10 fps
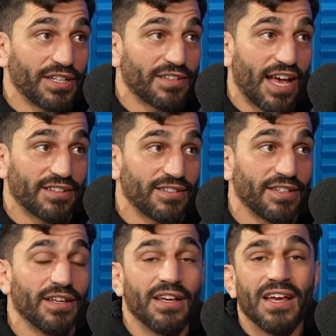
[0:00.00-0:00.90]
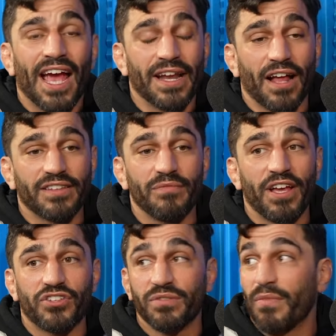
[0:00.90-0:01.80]
tested. And not to
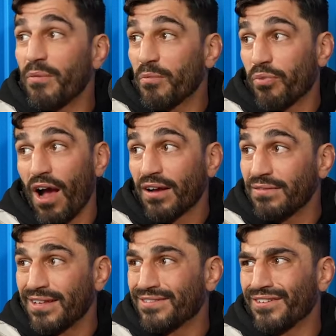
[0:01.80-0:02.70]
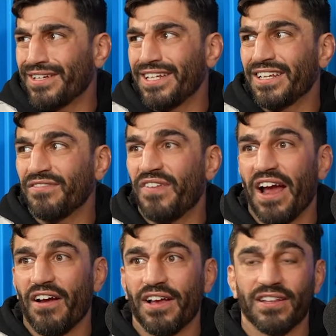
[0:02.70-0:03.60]
mention, remember Brock Lesnar getting
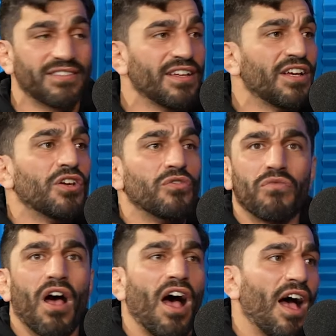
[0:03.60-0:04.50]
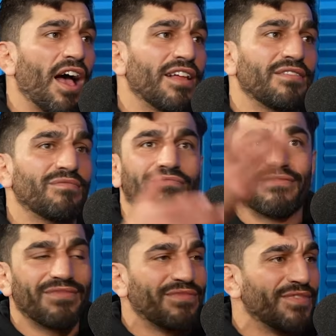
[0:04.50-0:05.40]
variants, uh,
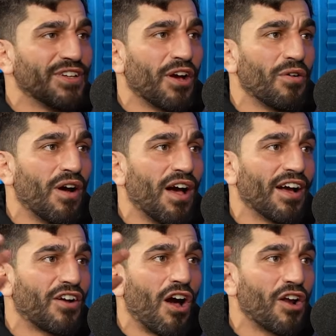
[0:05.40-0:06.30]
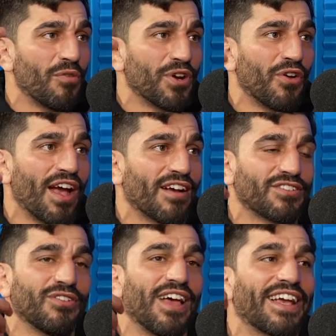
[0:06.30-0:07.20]
you know, uh, Conor McGregor.
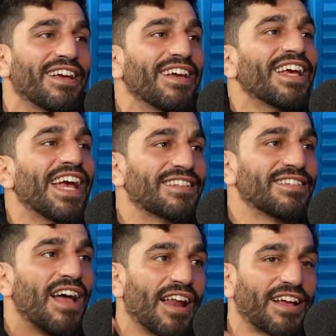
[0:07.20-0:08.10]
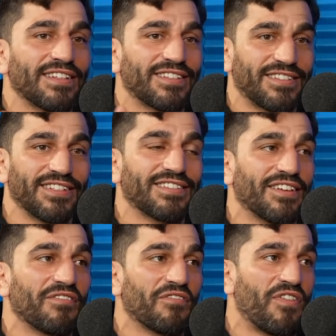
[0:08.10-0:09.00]
So, like, it's not a
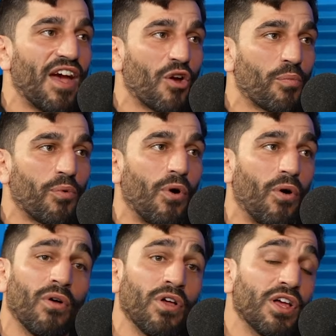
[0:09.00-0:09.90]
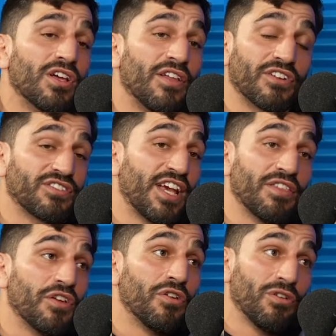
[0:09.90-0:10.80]
consistent, fair poll. And they're saying
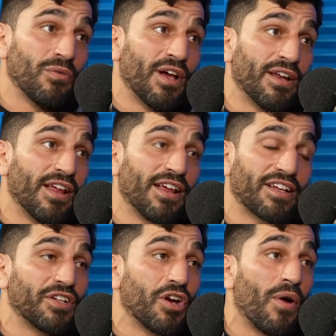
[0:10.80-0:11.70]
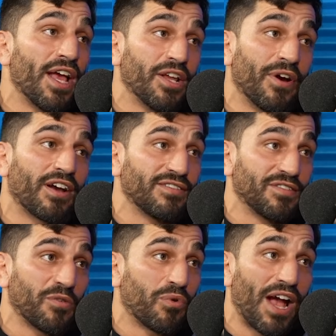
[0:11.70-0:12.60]
the new one can go anywhere because
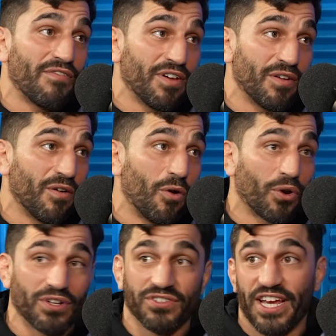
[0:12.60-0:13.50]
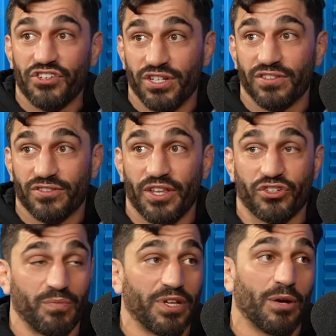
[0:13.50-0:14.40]
it's a private organization. So they
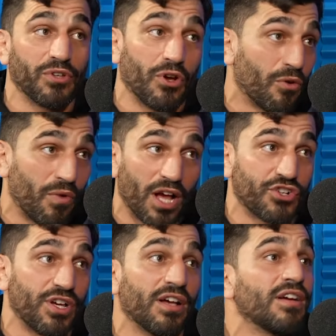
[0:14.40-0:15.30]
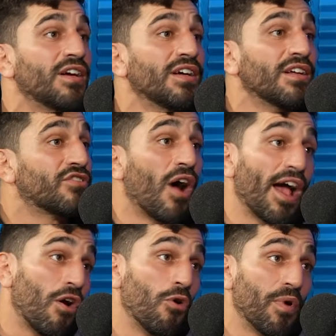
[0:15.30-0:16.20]
should be able to go to Russia. So I
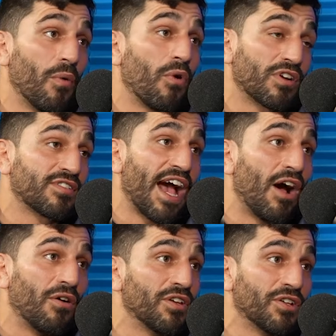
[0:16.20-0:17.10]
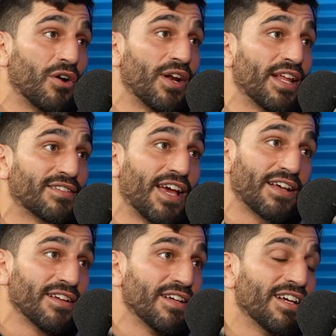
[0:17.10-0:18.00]
hope it works out, you know, and it's
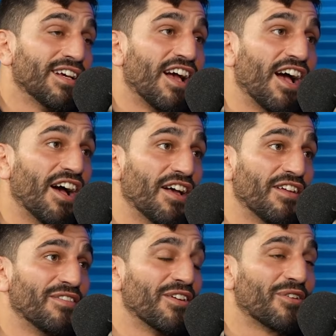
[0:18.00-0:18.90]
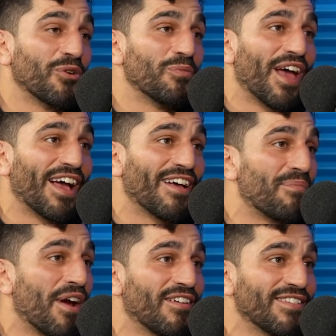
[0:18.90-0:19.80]
like, uh, the group that
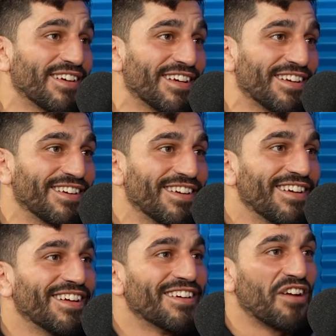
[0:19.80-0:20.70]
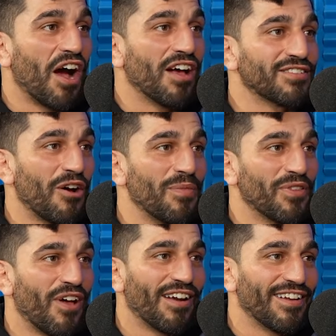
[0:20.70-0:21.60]
apparently got Osama bin
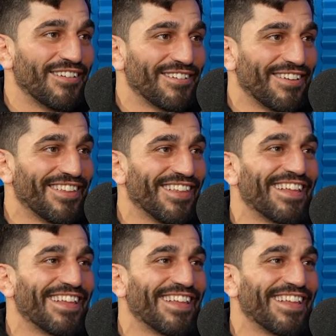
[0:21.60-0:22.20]
Laden or something like